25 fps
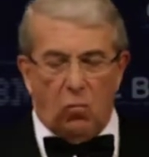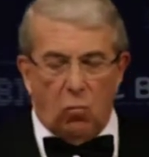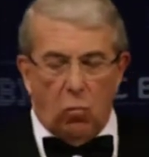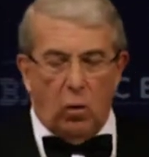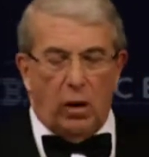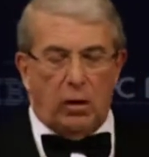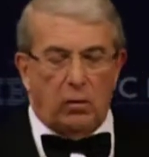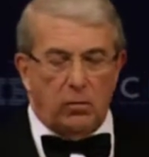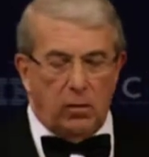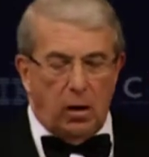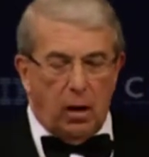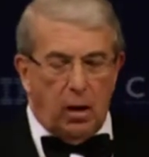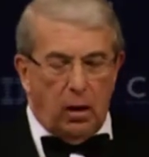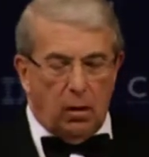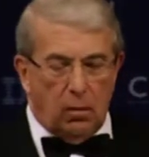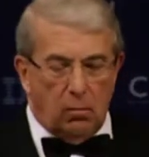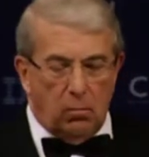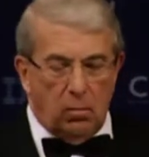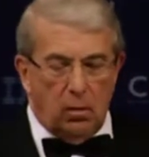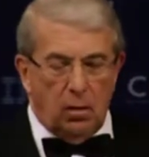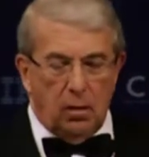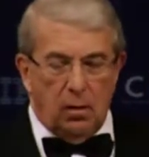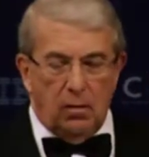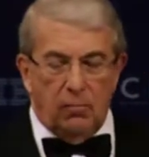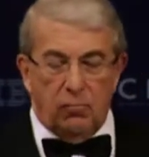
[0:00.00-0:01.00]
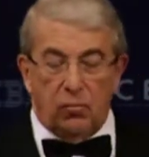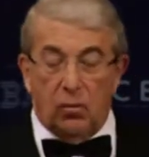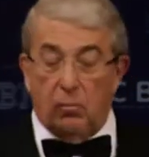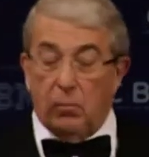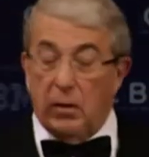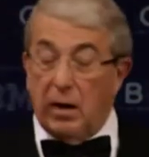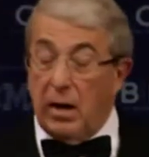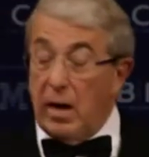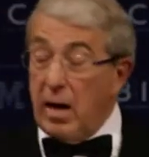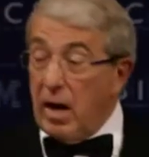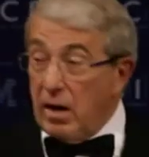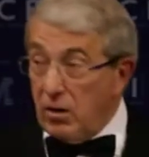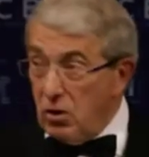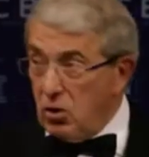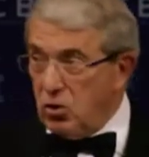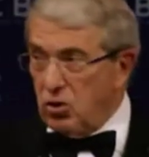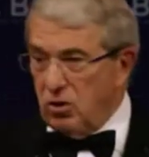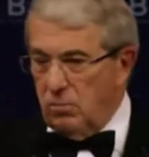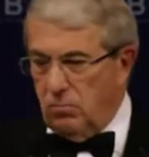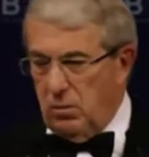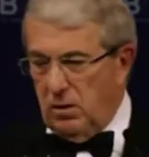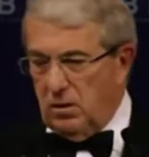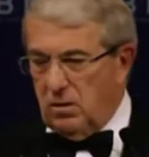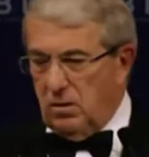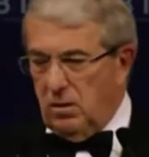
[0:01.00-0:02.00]
well know from the energy
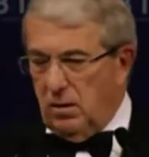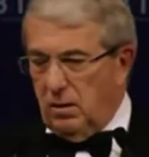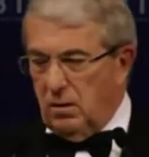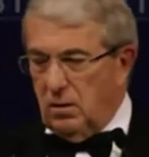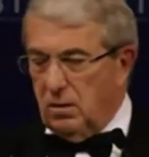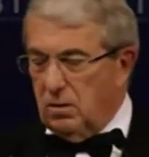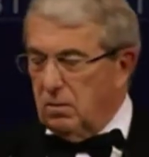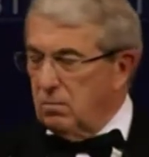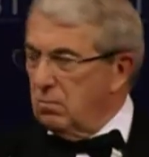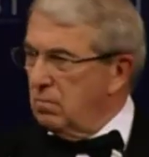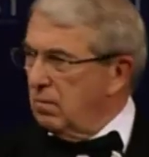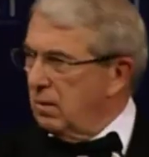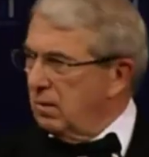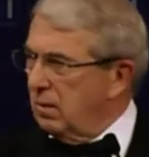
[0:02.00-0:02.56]
business,